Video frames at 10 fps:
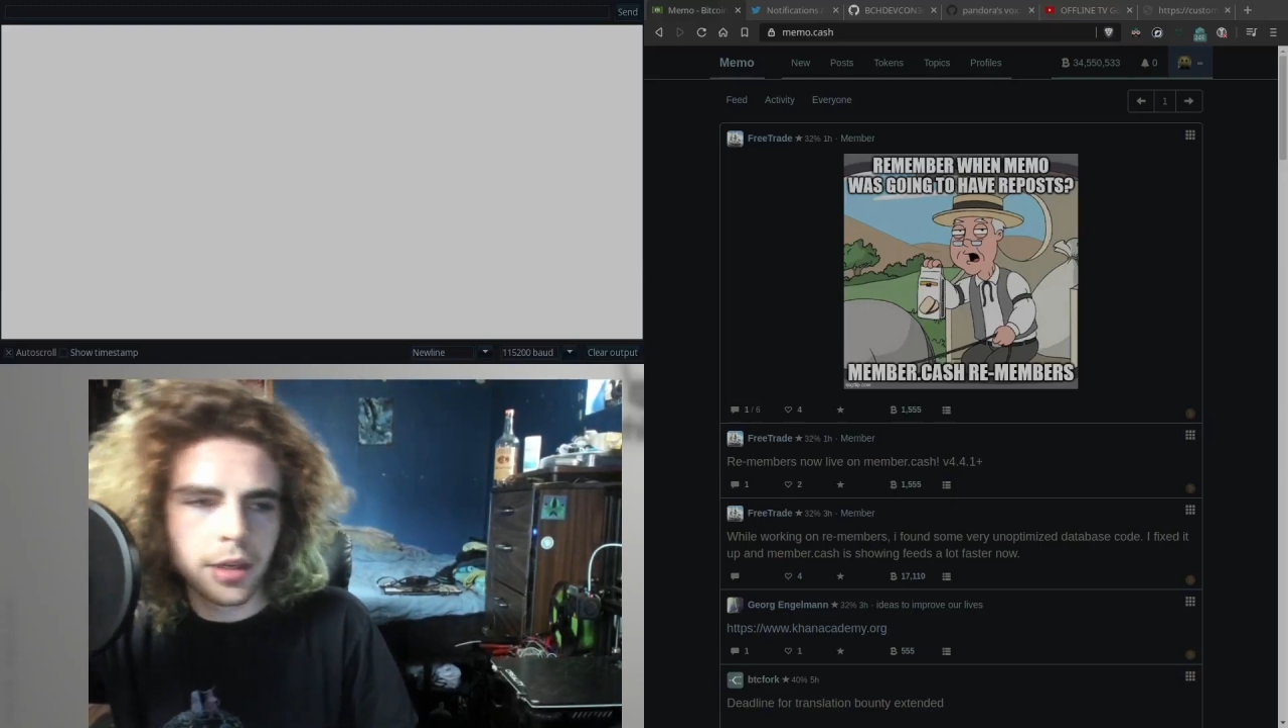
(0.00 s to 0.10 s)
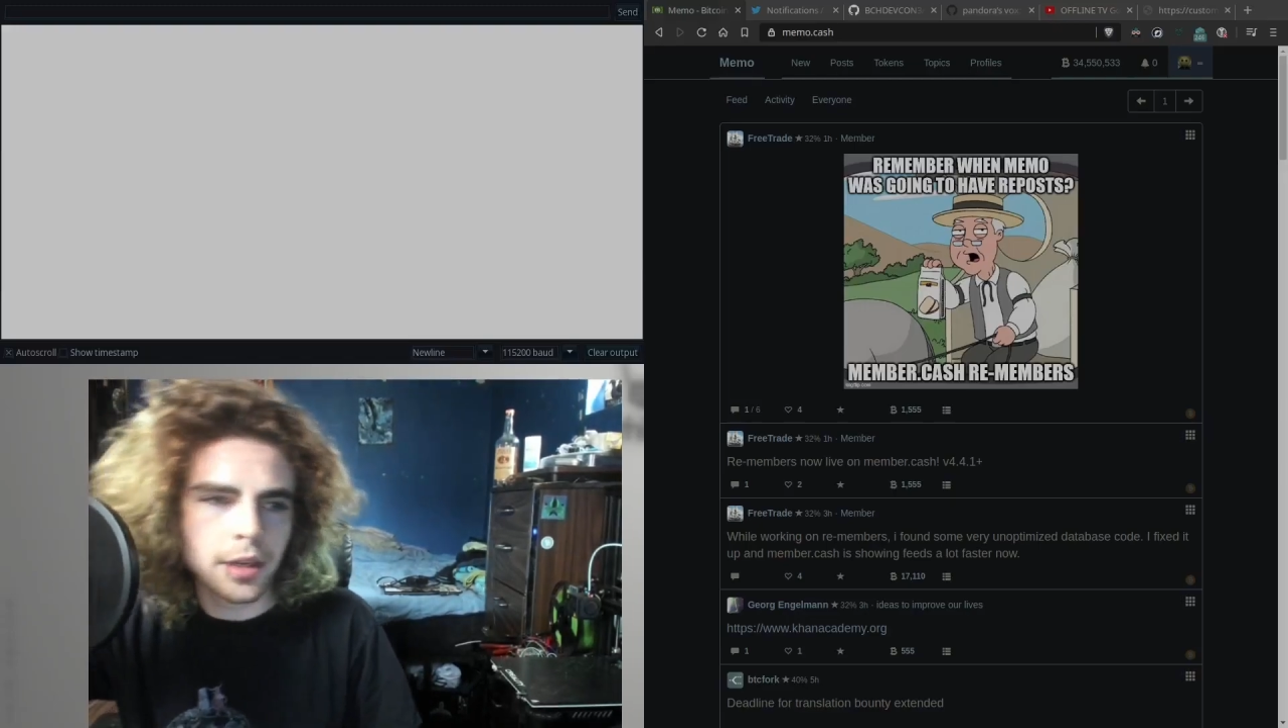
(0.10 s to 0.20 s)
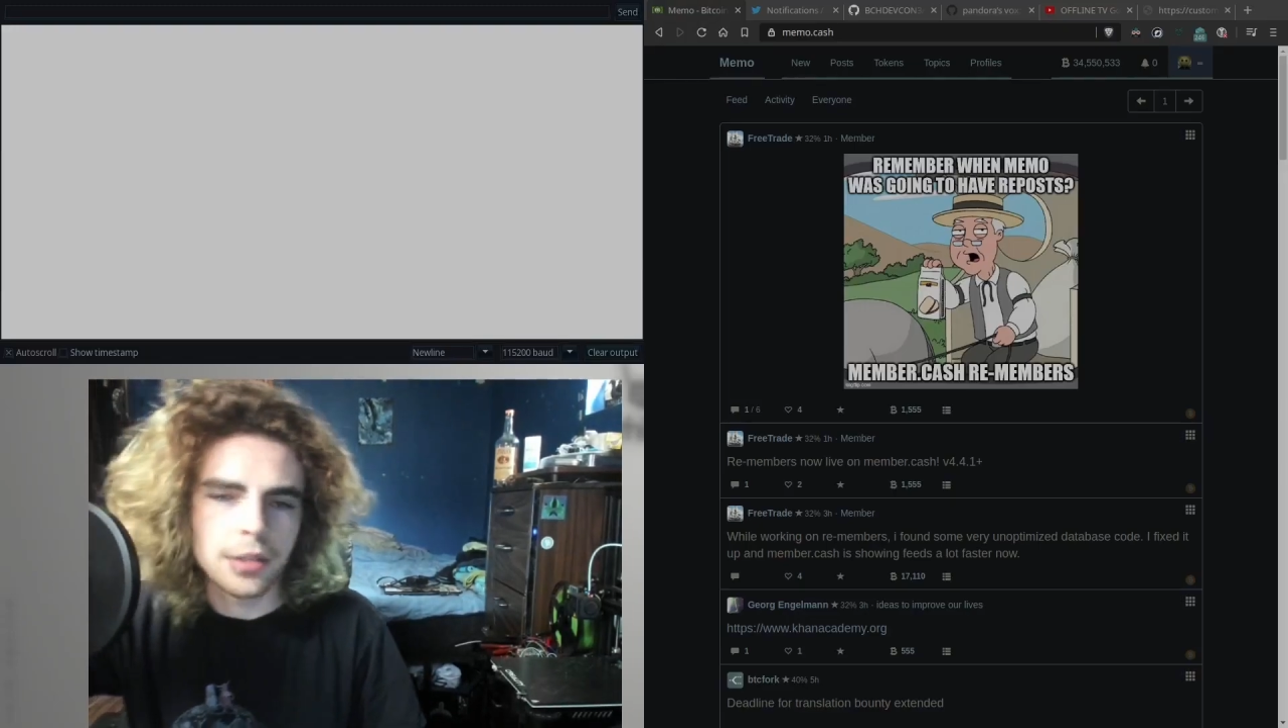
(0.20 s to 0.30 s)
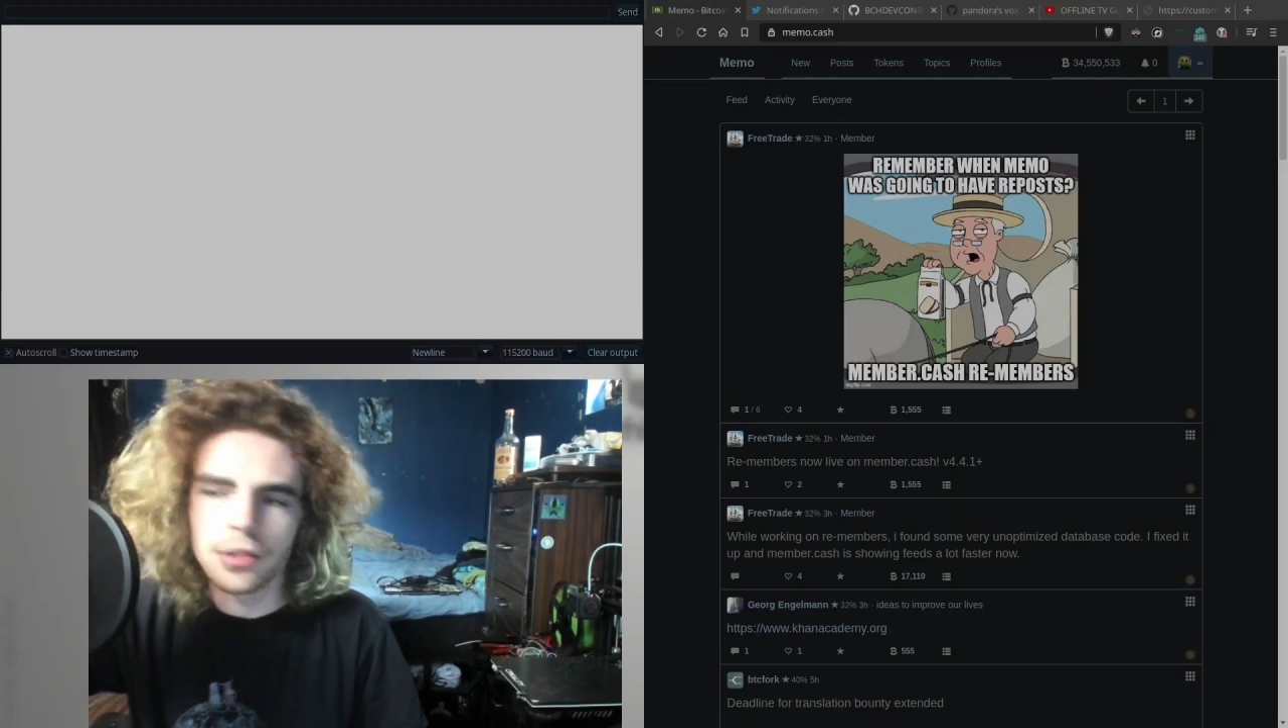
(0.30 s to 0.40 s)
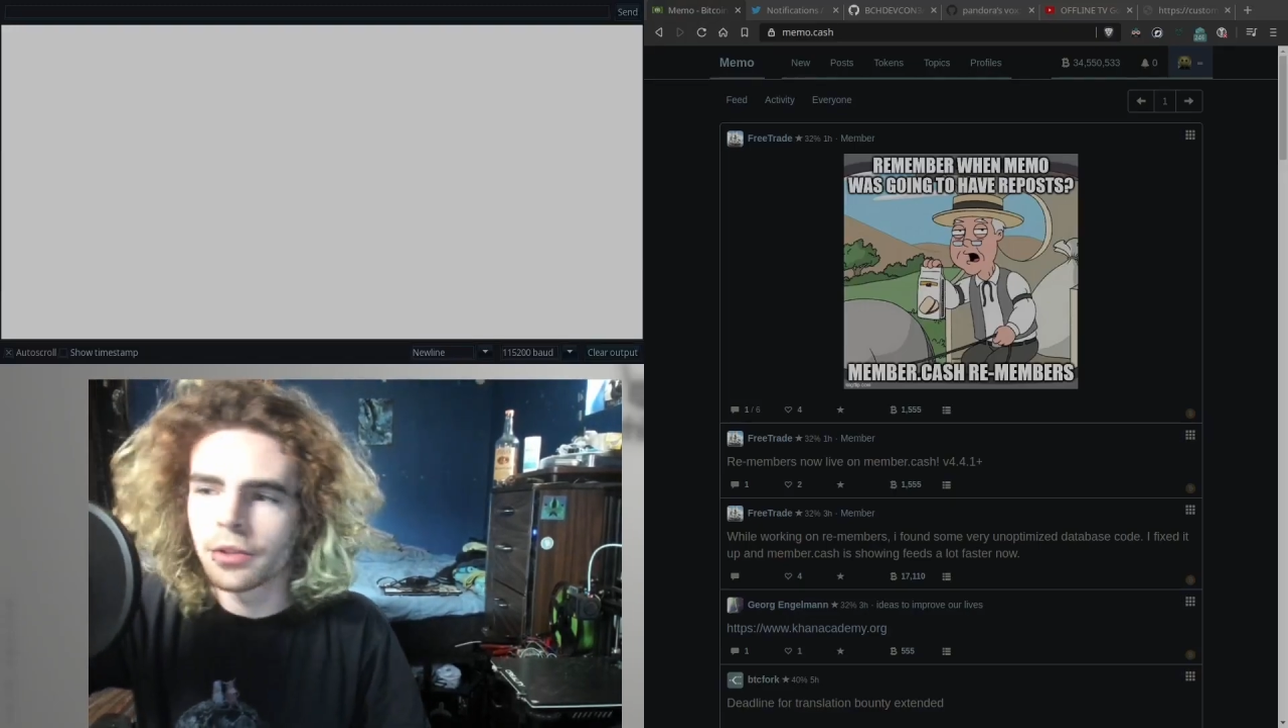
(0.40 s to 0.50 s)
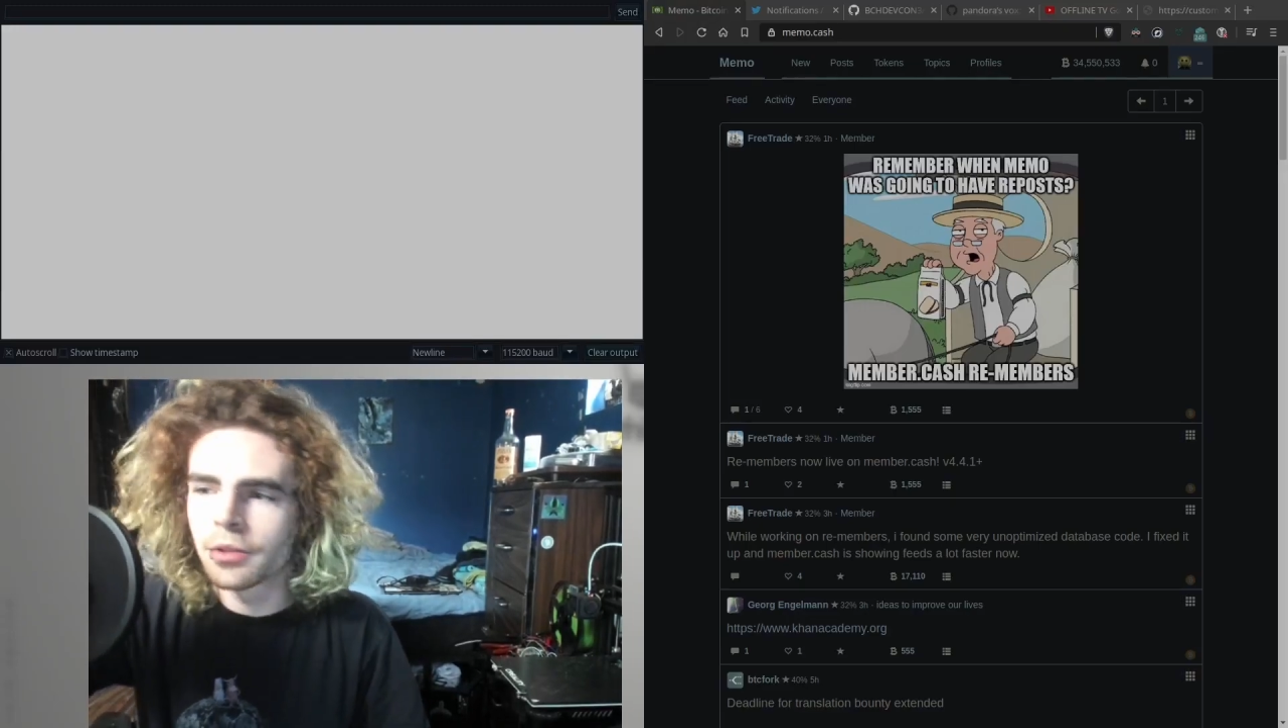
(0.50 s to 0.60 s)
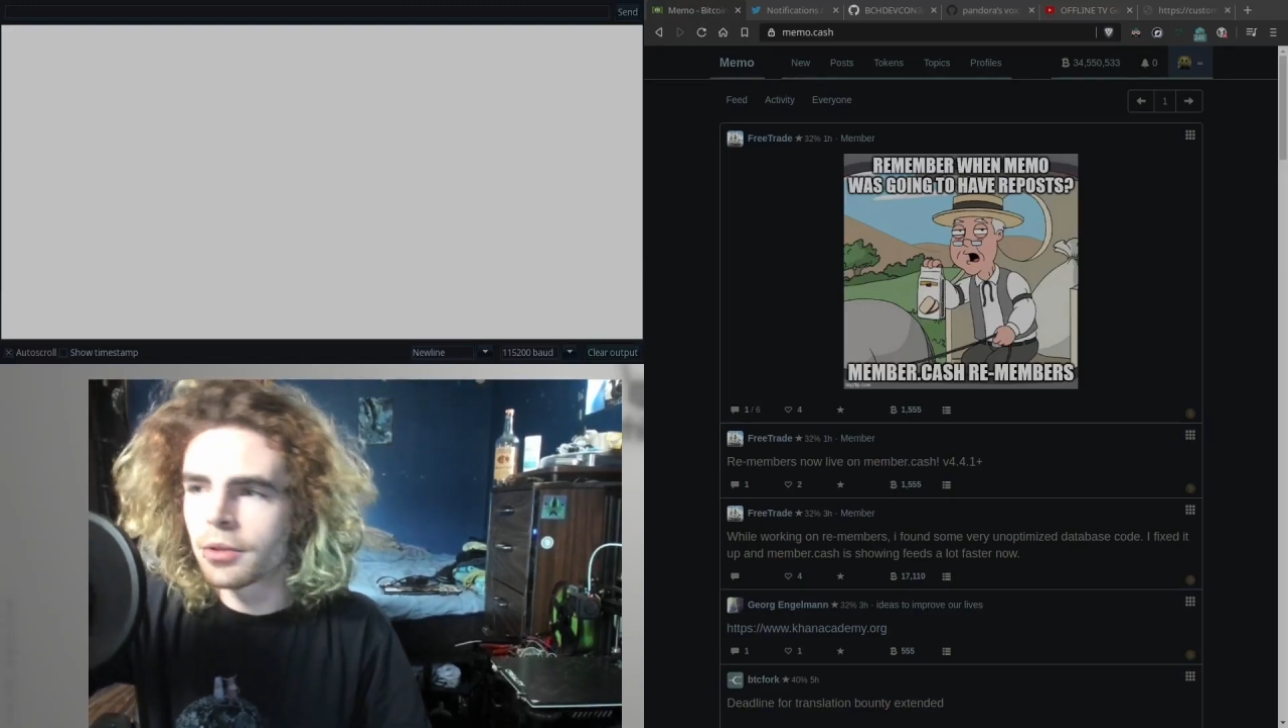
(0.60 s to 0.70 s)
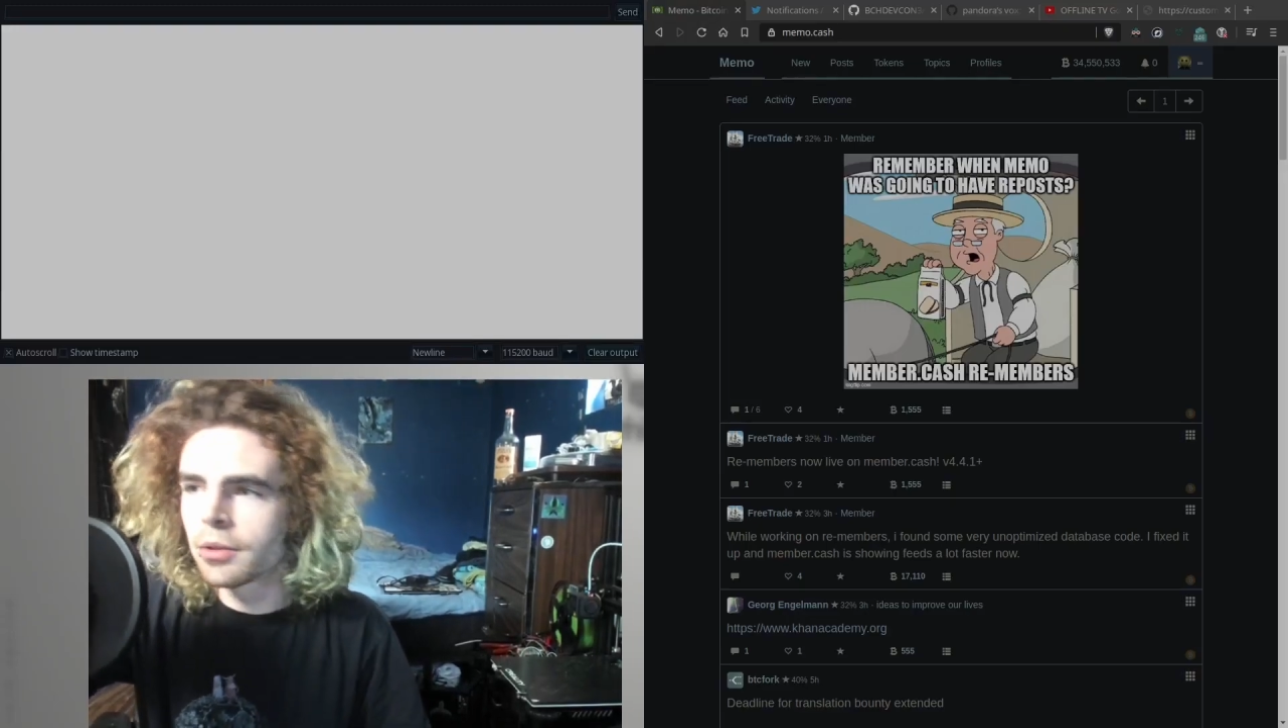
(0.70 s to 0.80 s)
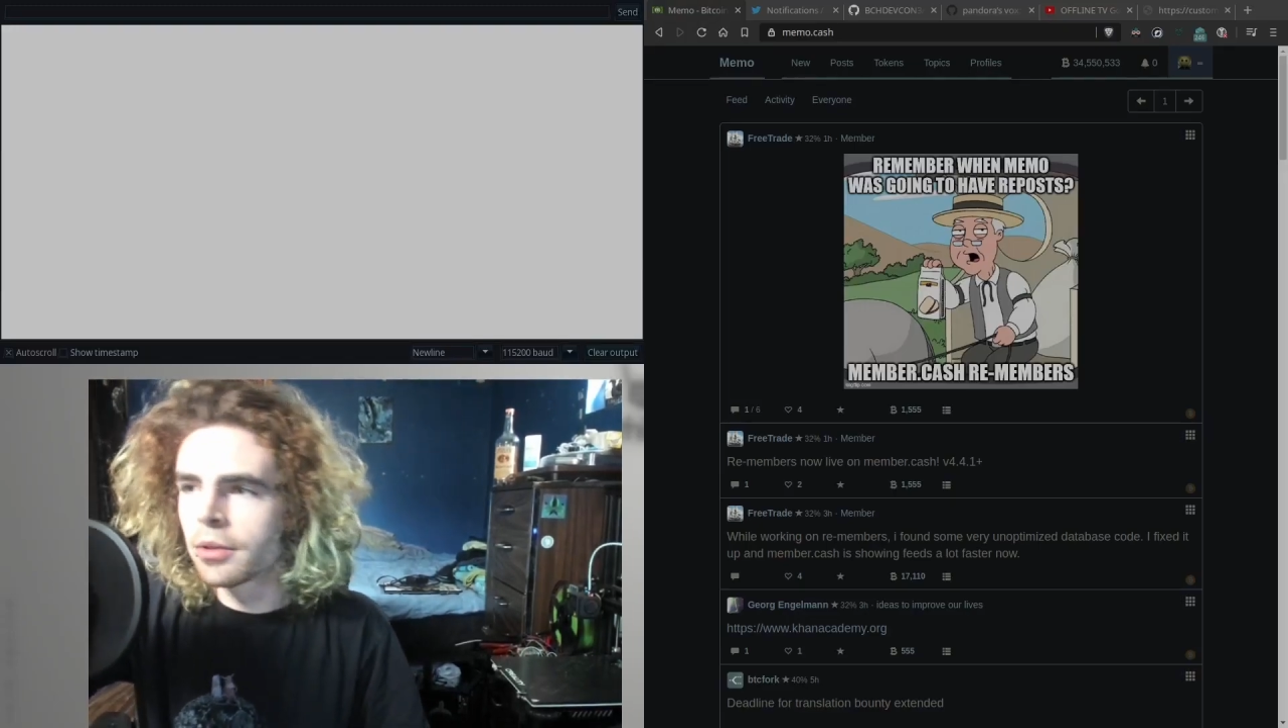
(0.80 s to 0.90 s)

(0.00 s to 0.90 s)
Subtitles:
So